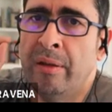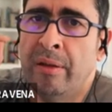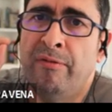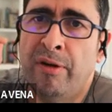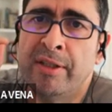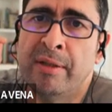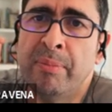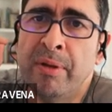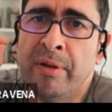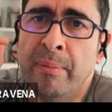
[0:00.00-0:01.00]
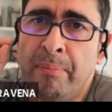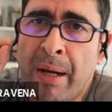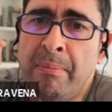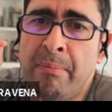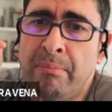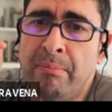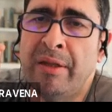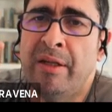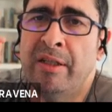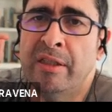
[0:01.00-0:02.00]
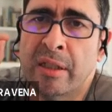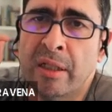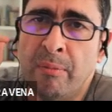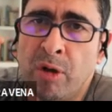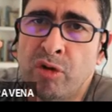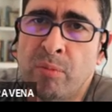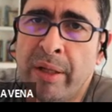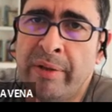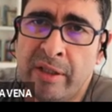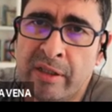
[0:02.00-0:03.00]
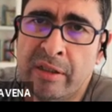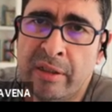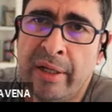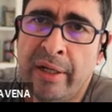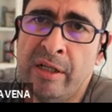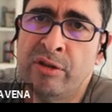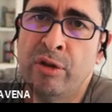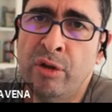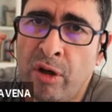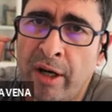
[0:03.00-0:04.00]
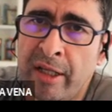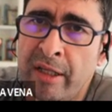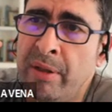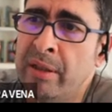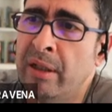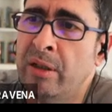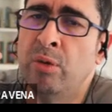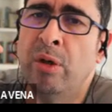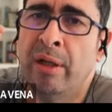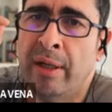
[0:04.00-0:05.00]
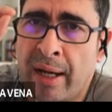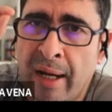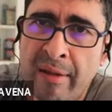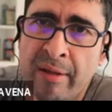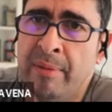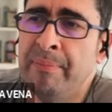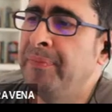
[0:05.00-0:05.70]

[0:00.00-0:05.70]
For example, the PAM matrices and the Blossom matrices are also logarithmic, and you are adding them.